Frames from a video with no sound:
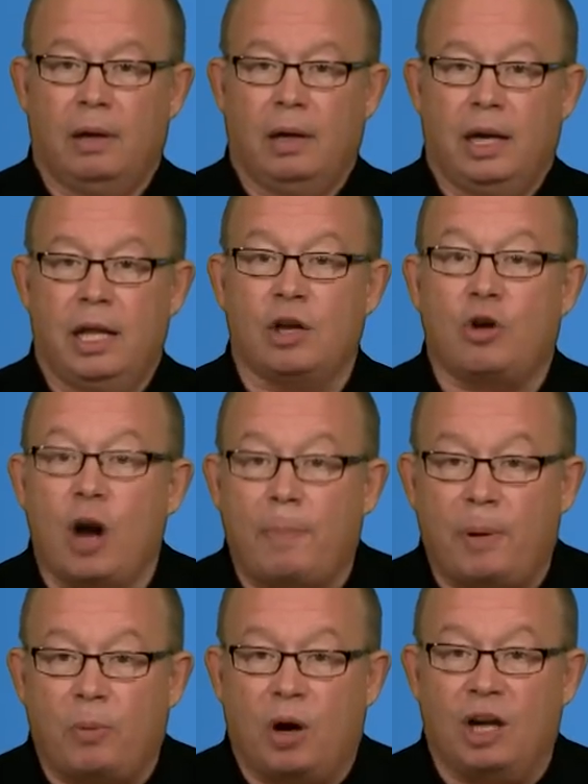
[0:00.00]
In the
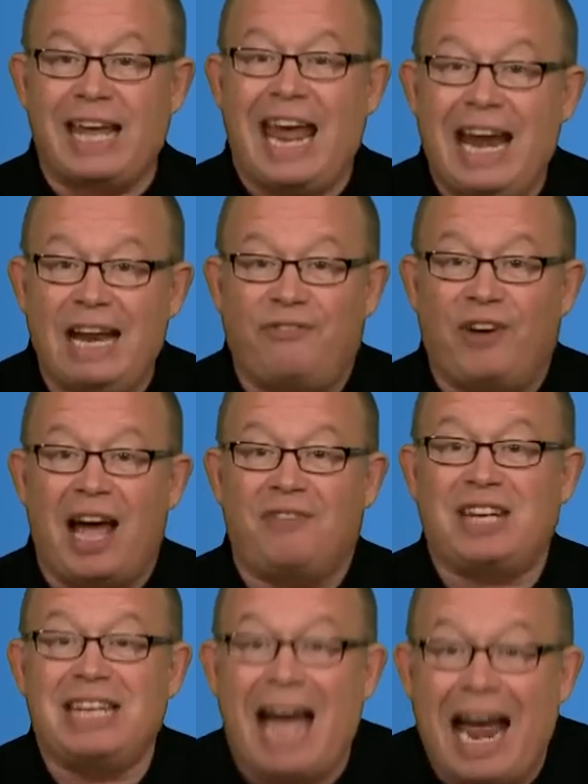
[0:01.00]
corporate world, 85
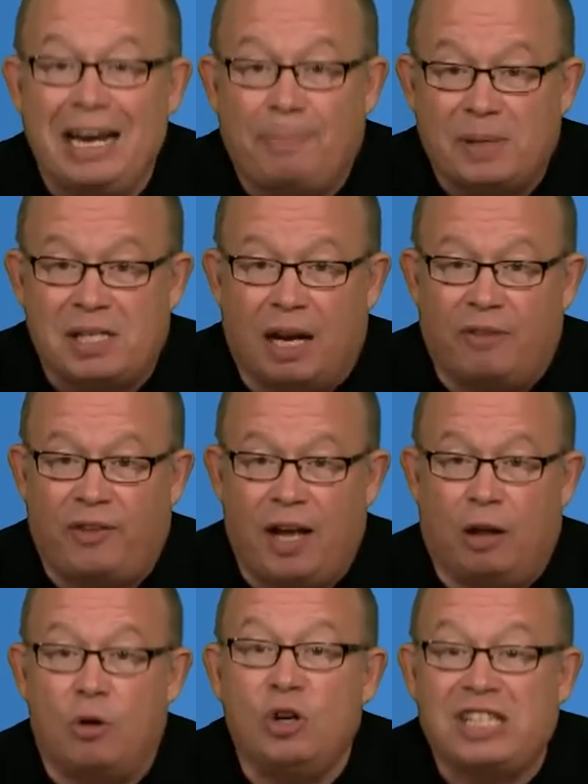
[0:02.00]
to 90%
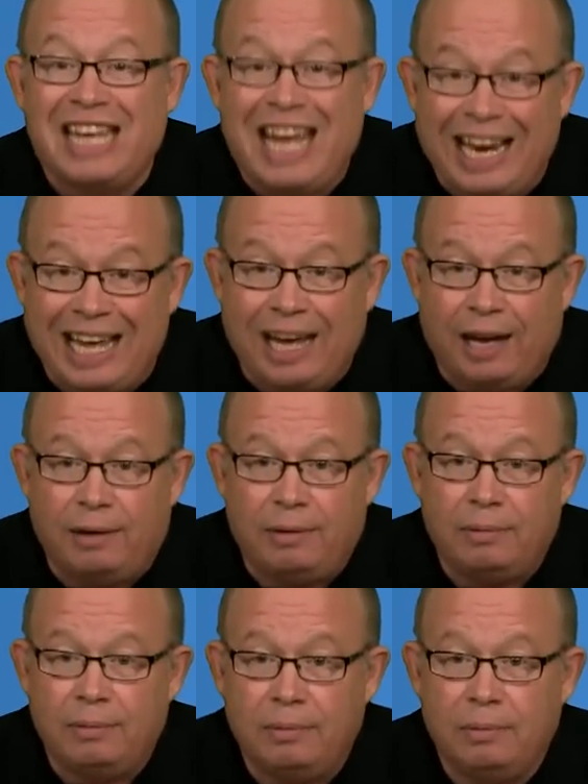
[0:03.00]
fail. Who's the idiot?
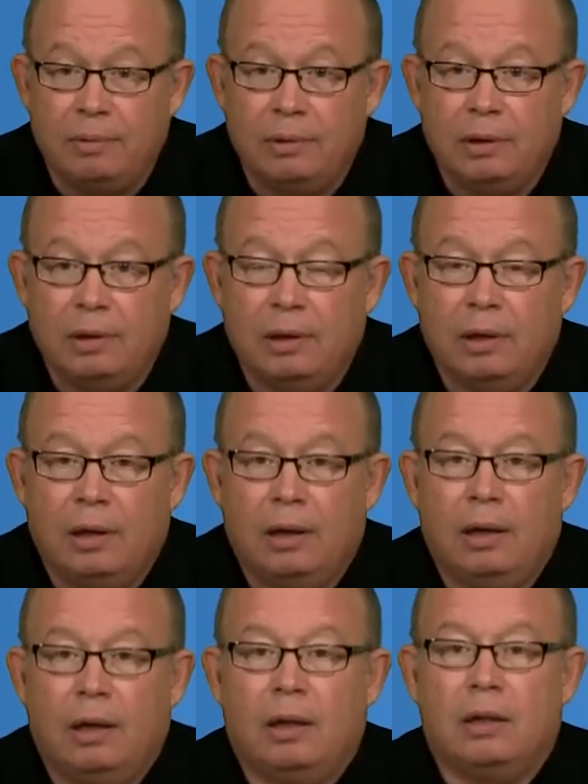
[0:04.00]

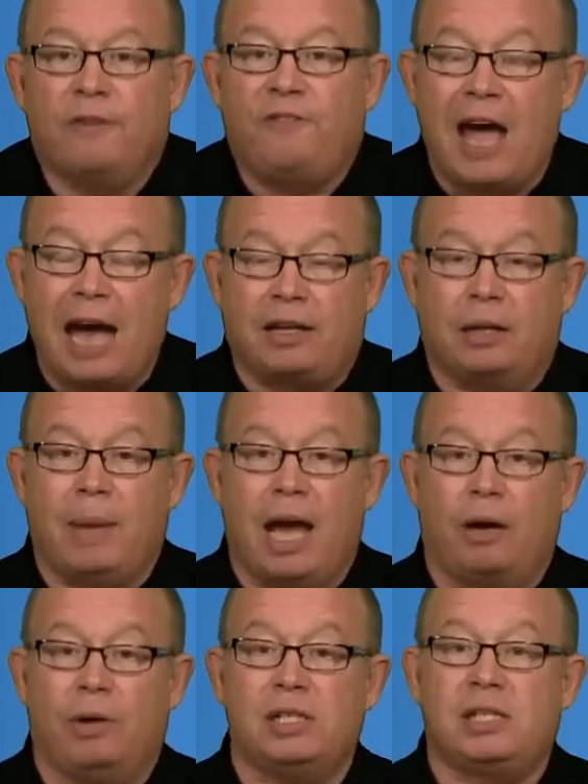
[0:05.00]
The fact of the
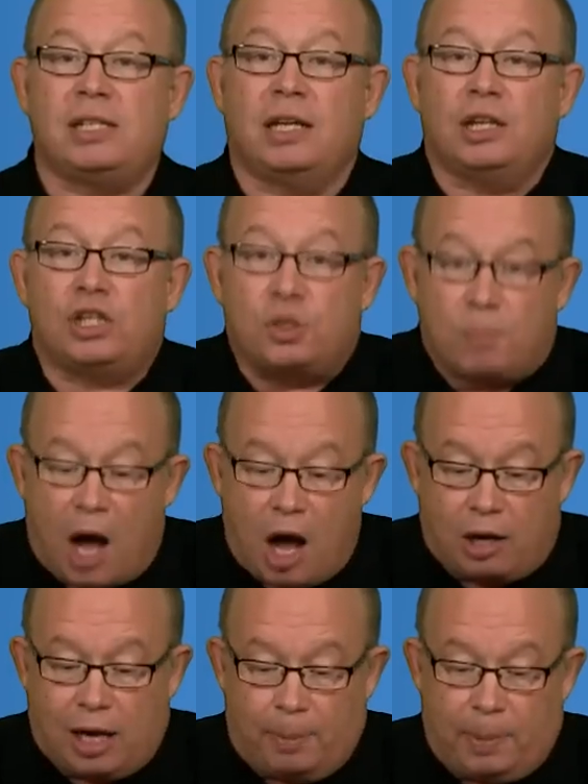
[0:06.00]
matter is, is in the
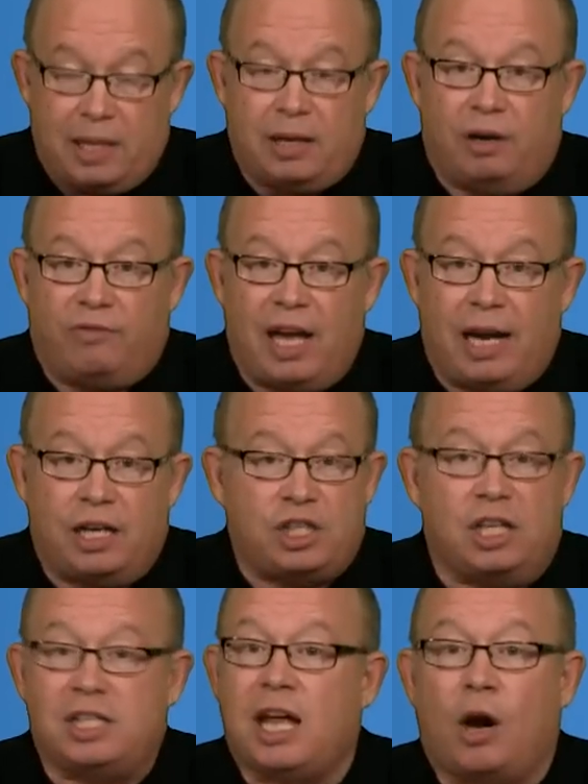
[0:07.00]
small company, their advantage
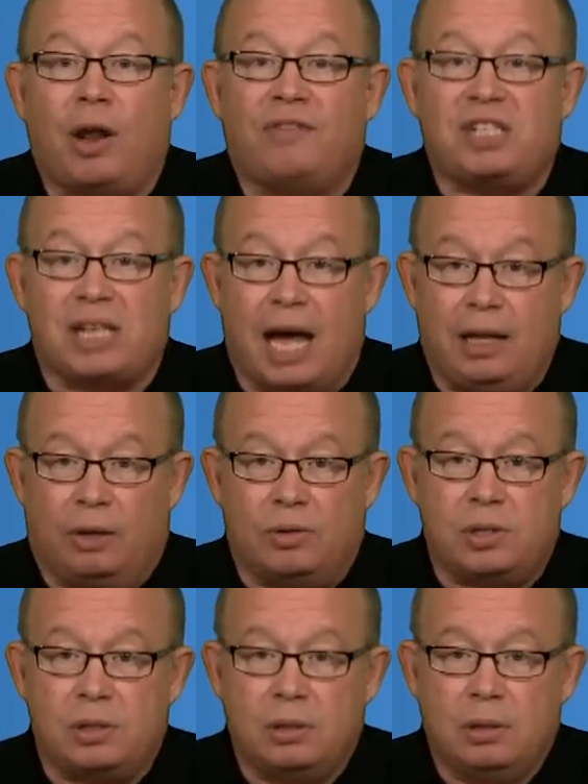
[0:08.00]
is they don't have
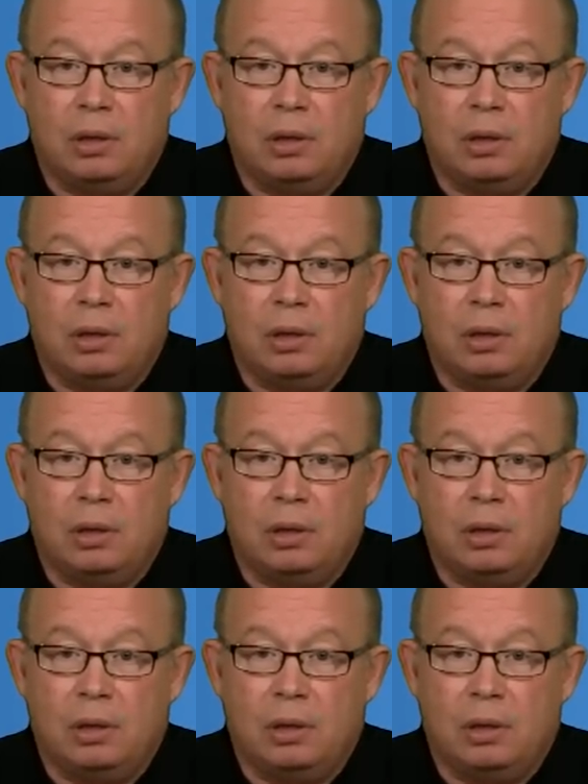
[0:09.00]
silos.